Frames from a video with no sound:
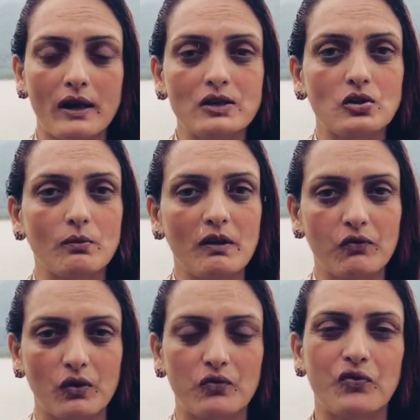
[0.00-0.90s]
it to be
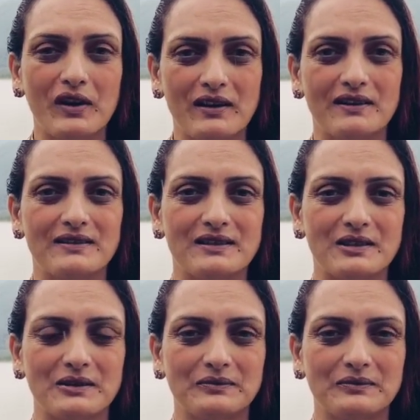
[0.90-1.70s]
fulfilled.